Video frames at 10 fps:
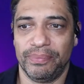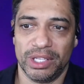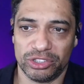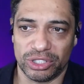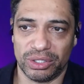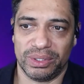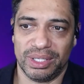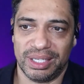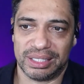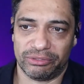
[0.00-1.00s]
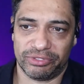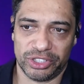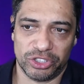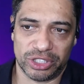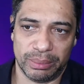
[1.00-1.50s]
So it's something you
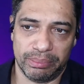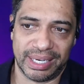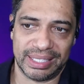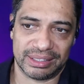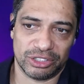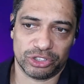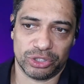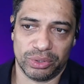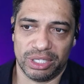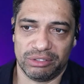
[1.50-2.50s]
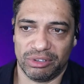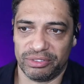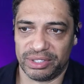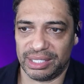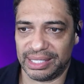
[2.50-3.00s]
should embrace sooner rather
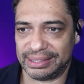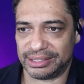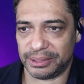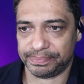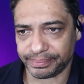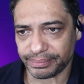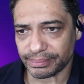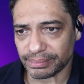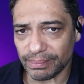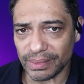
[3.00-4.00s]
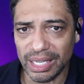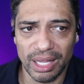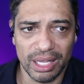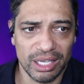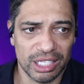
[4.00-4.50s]
than later.
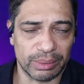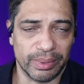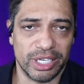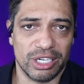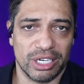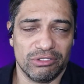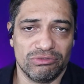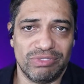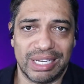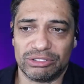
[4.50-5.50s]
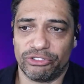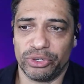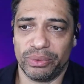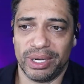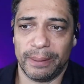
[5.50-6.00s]
So we're going to rattle
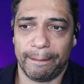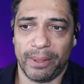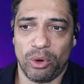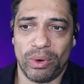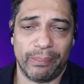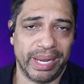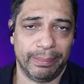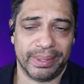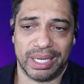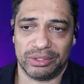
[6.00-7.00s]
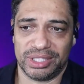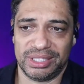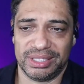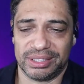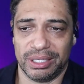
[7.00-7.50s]
through our white paper now. So this
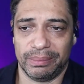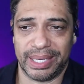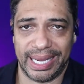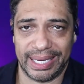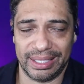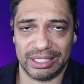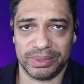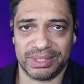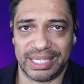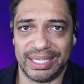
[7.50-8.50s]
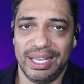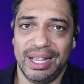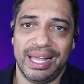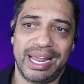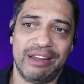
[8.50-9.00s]
is, again, as we said,
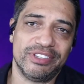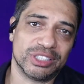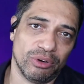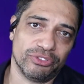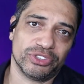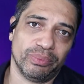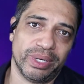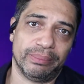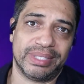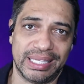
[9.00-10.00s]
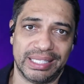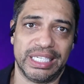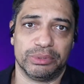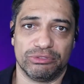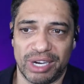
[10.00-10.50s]
every so often we update
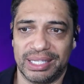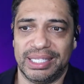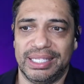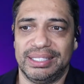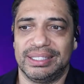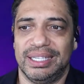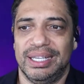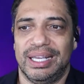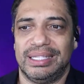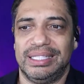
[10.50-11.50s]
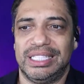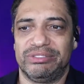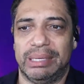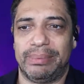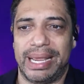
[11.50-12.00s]
these, we write these, and this is
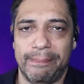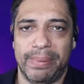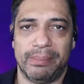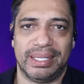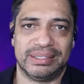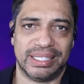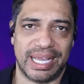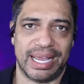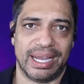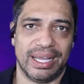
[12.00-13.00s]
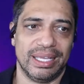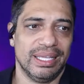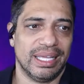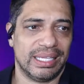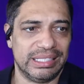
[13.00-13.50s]
really about implementing AI.
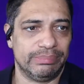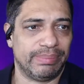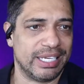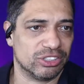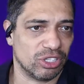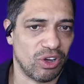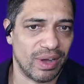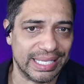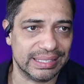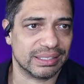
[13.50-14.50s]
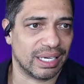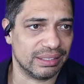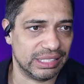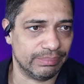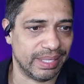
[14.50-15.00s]
And this is based on our insights.
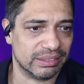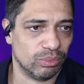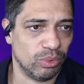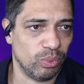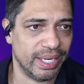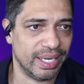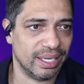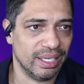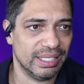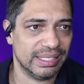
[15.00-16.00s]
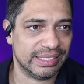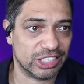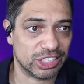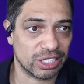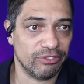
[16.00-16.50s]
This is based on what we're
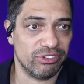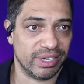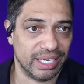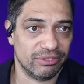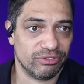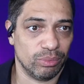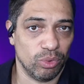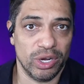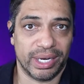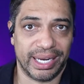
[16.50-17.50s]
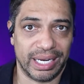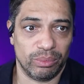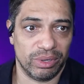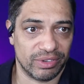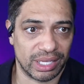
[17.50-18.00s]
discovering from working
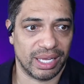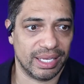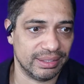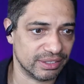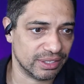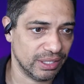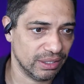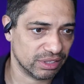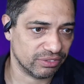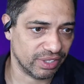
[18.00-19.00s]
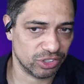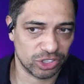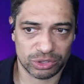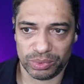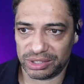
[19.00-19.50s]
with clients. So if I just
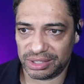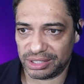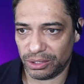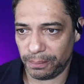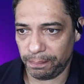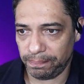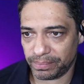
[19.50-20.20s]
switch this on.